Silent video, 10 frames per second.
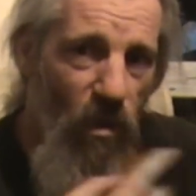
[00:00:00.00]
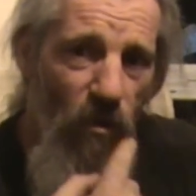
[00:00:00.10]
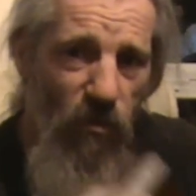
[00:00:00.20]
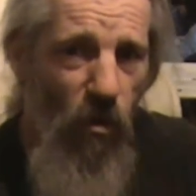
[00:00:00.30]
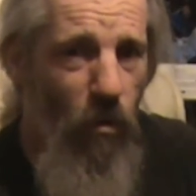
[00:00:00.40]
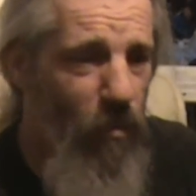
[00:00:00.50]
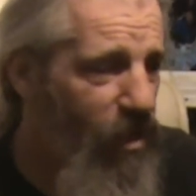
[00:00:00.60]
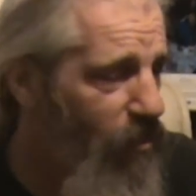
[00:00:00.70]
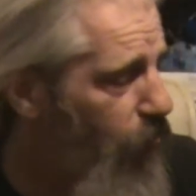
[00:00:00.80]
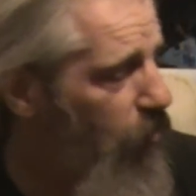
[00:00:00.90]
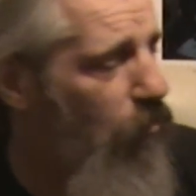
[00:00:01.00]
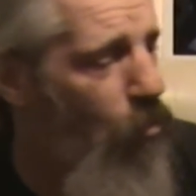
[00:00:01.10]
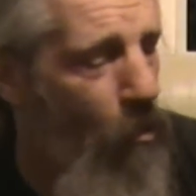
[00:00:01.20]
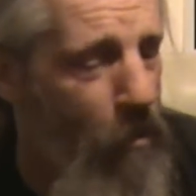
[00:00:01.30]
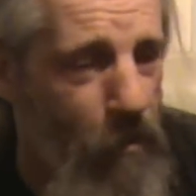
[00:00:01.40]
Sorry, I'm eating as well.
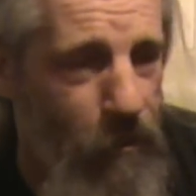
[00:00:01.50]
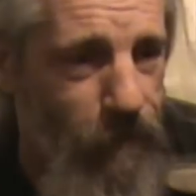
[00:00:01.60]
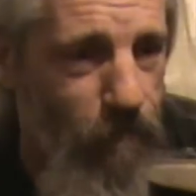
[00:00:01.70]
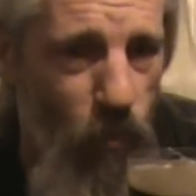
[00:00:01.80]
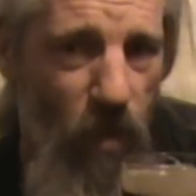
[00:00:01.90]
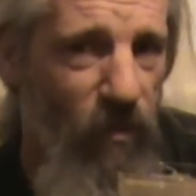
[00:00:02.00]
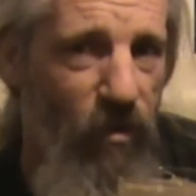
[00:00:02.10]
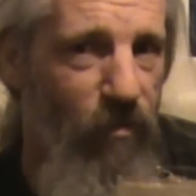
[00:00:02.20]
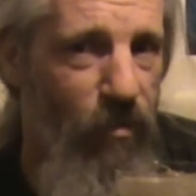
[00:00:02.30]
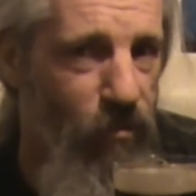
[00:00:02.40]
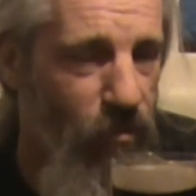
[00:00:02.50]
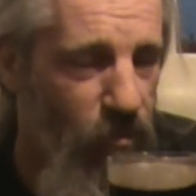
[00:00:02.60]
Very rude.